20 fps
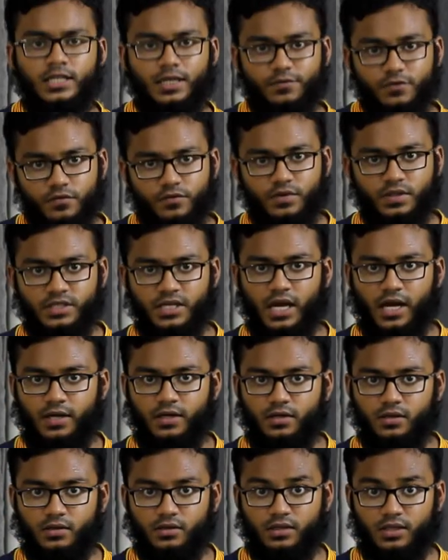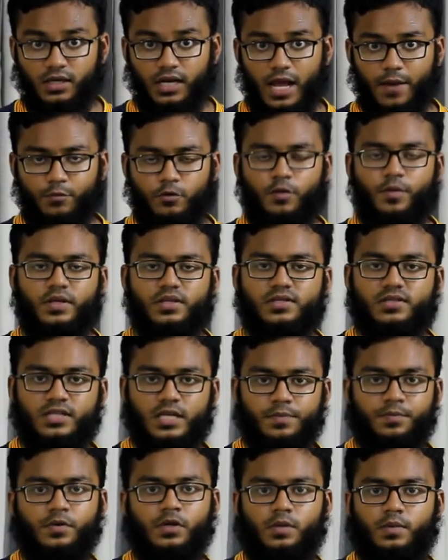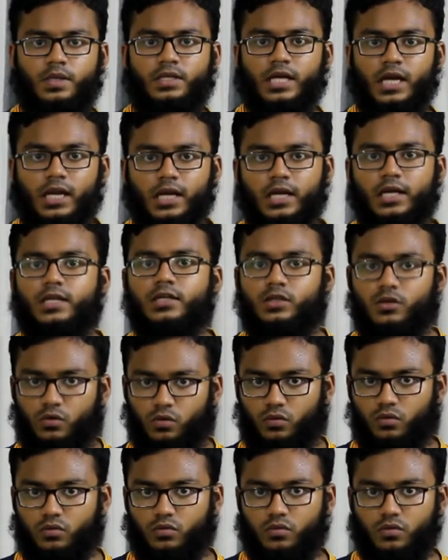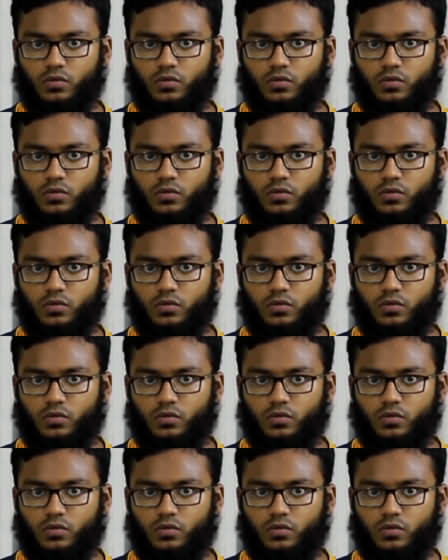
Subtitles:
In terms of design, the laptop has a simple but elegant look.